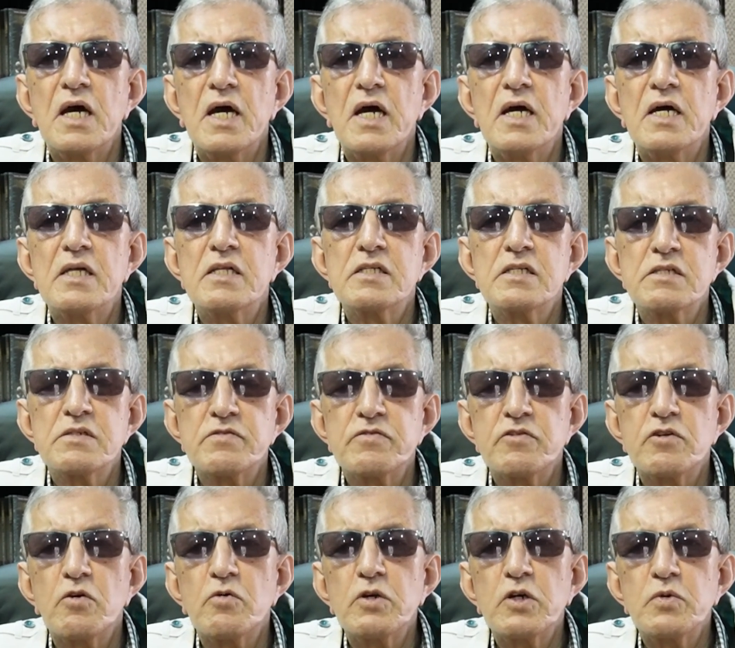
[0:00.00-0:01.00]
and
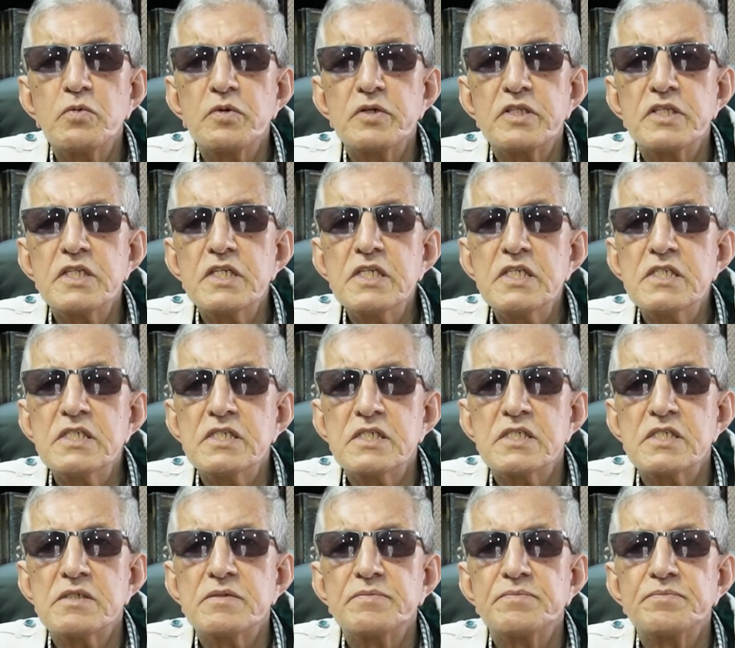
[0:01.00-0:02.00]
flowing with
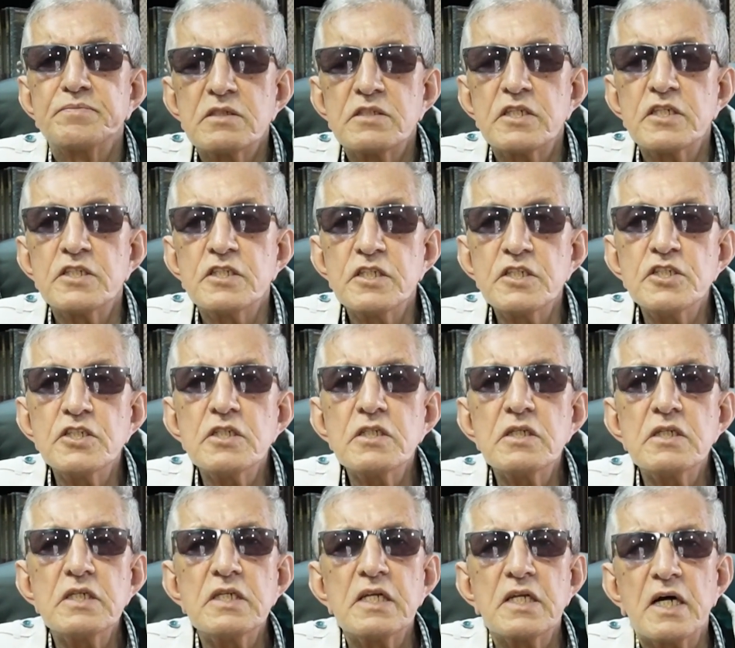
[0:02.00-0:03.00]
ease.
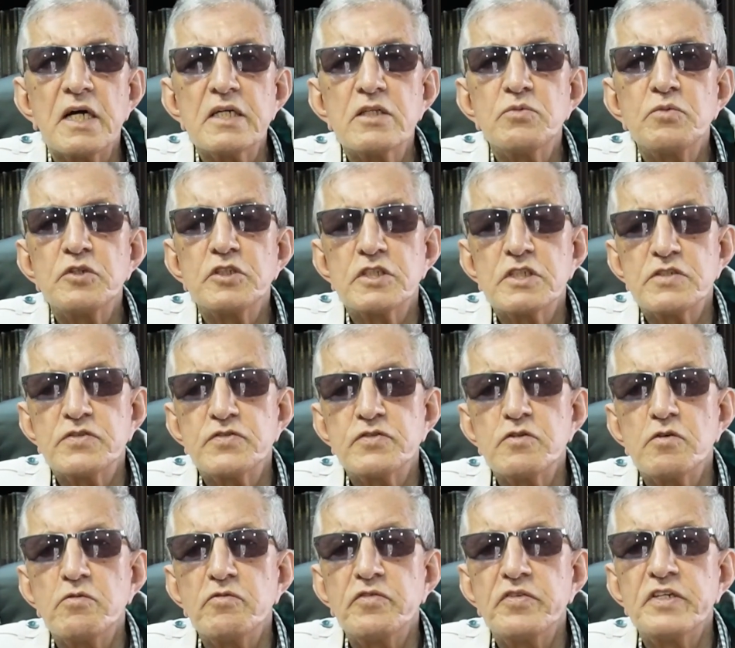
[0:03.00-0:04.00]
Traditionally, light, which is a
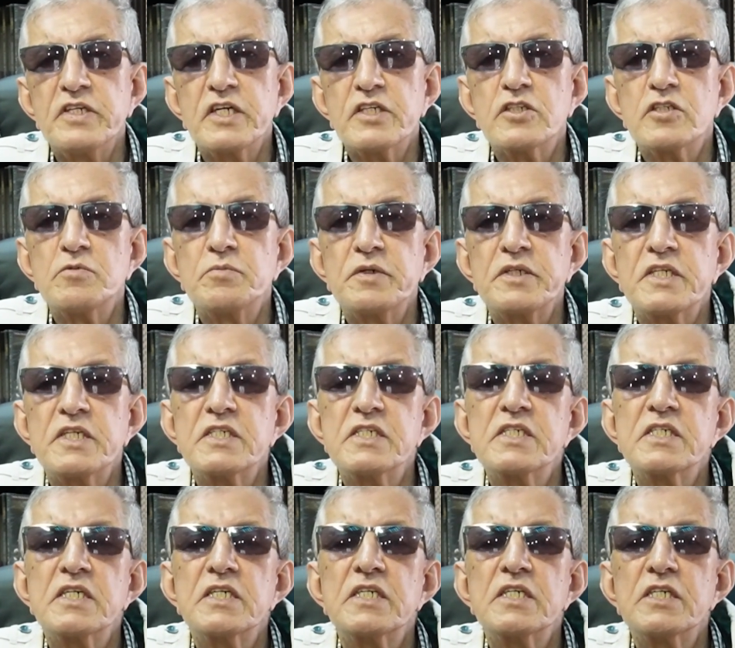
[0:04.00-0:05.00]
form of
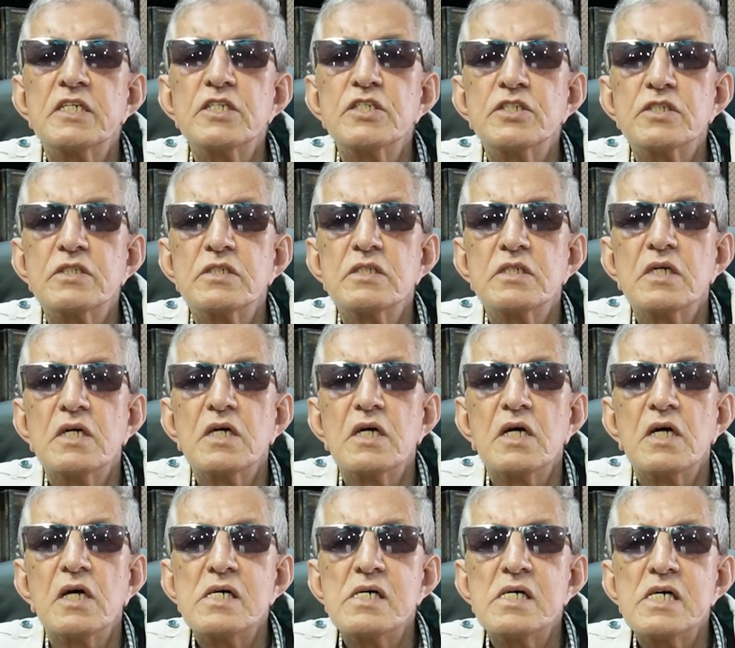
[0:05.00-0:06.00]
electromagnetic radiation,
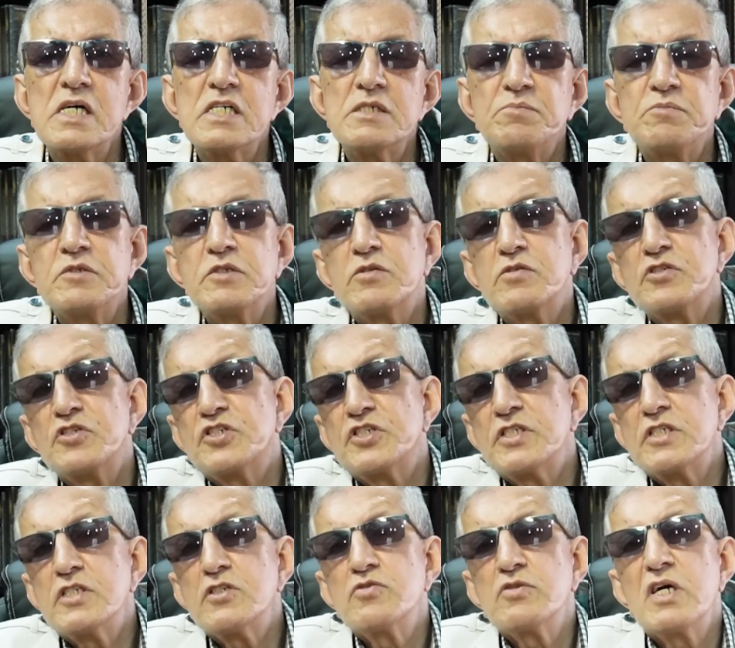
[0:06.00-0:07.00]
has been
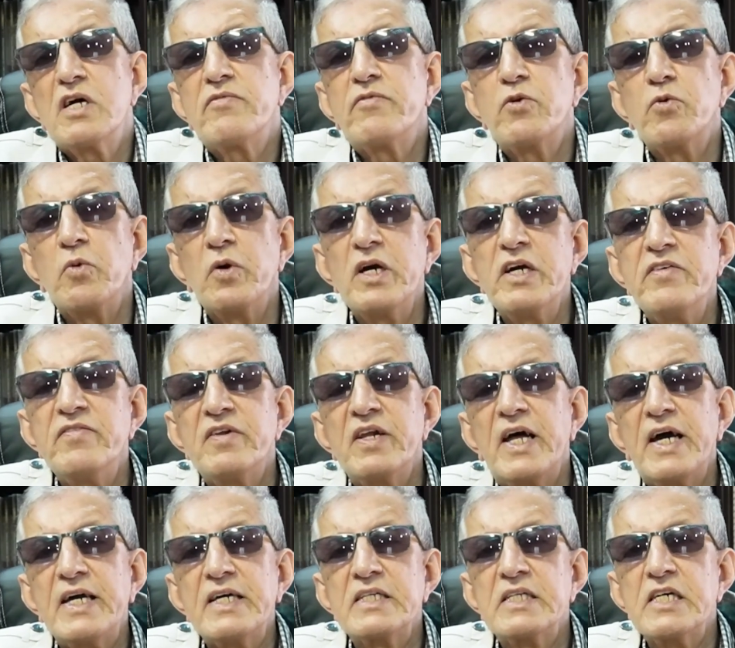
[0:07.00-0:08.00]
considered to have a
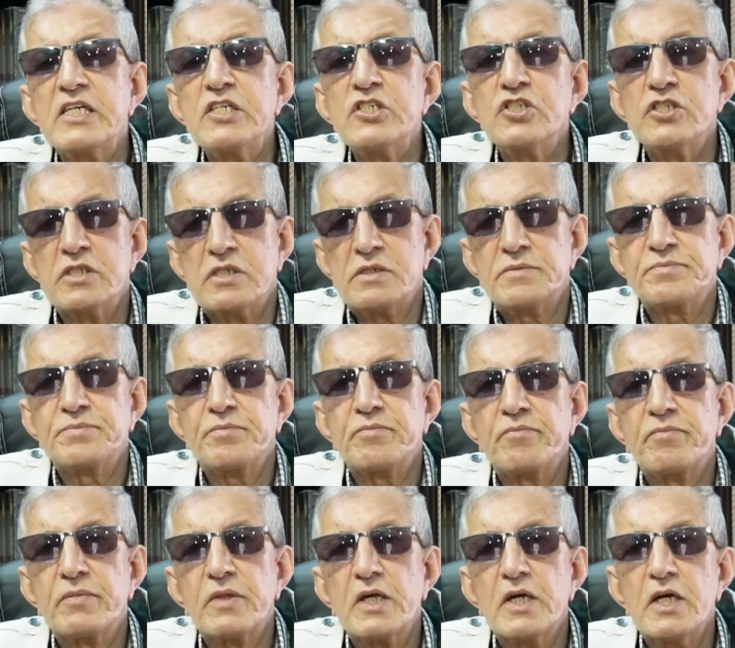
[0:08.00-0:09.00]
wave-like nature.
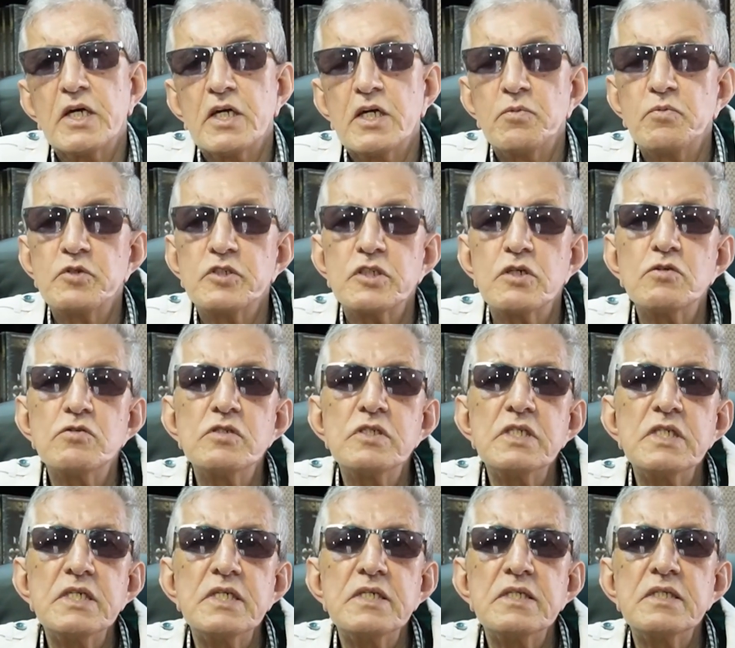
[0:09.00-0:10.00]
It was
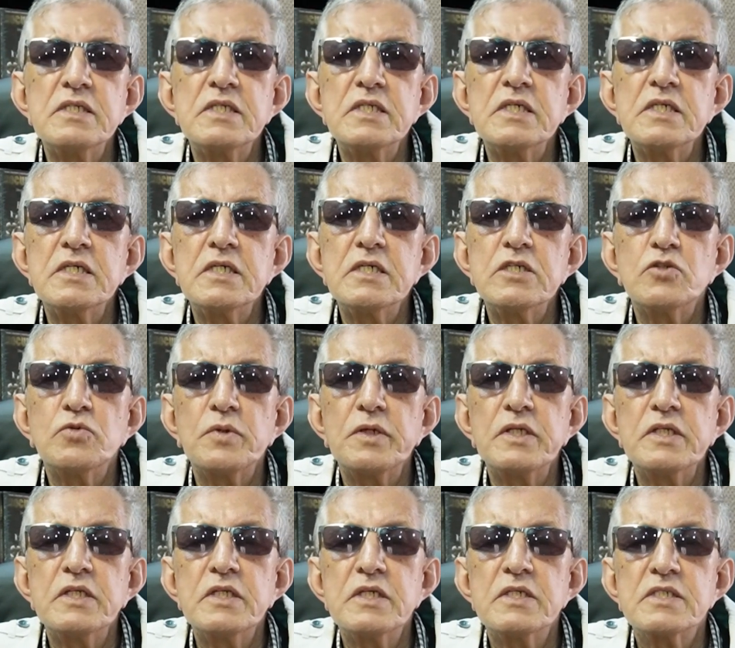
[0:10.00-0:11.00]
only in the
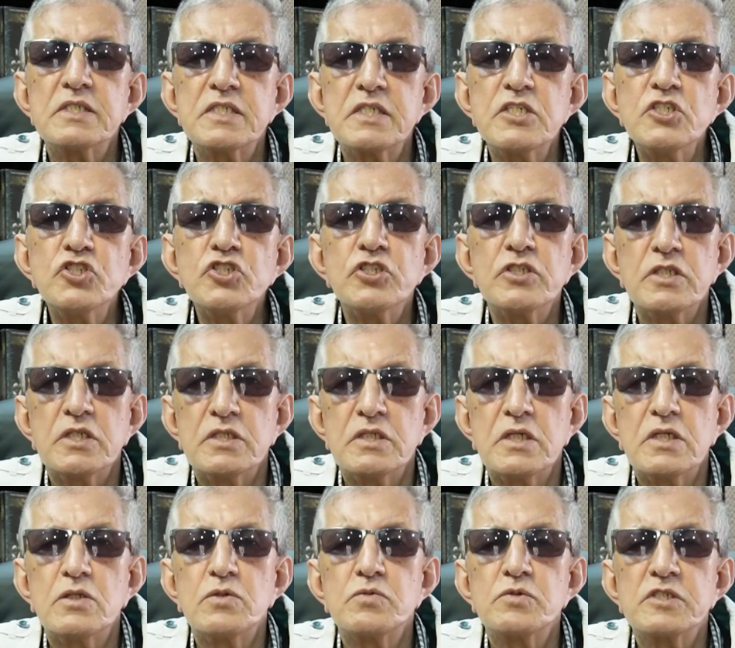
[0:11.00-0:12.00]
20th century
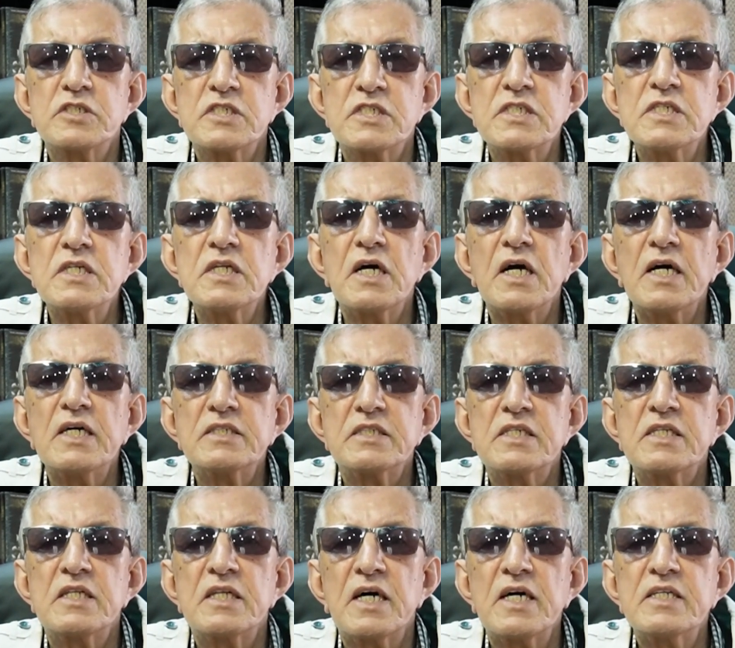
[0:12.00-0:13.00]
that it was realized
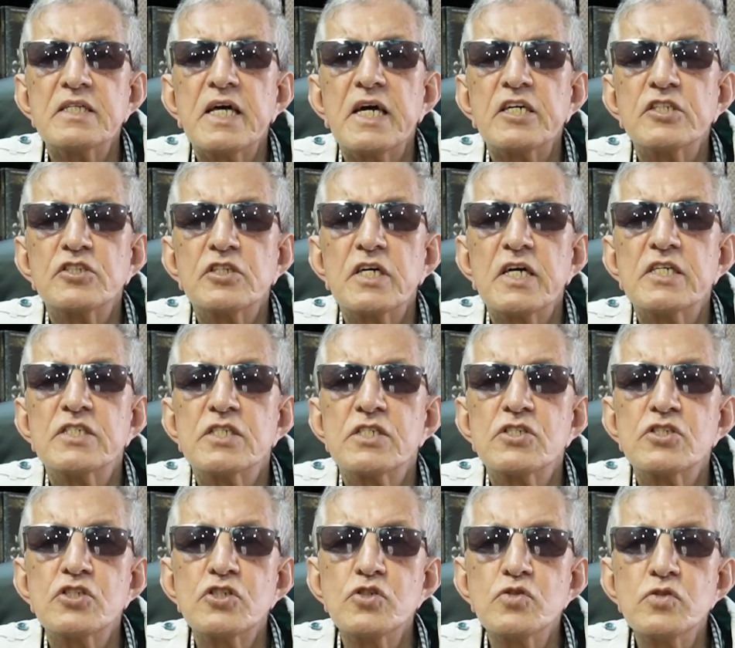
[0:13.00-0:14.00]
that light actually has a
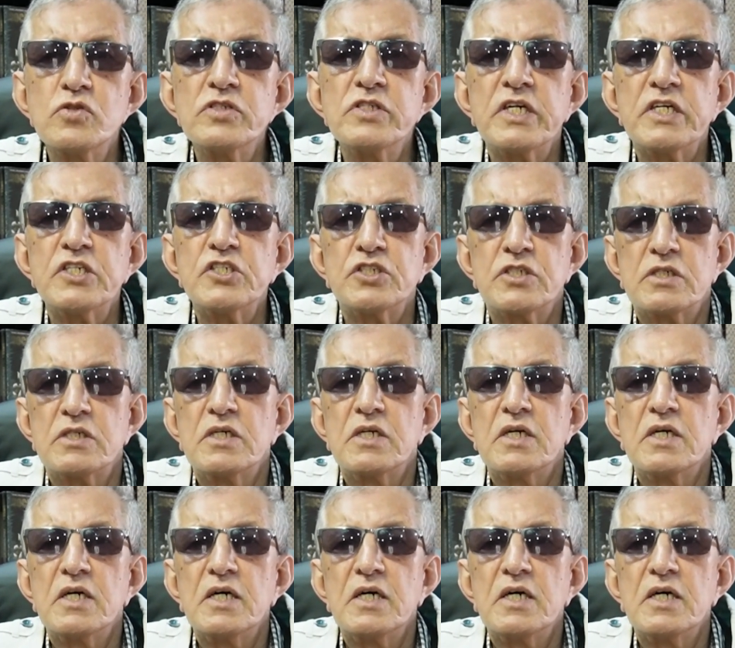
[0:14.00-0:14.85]
dual nature,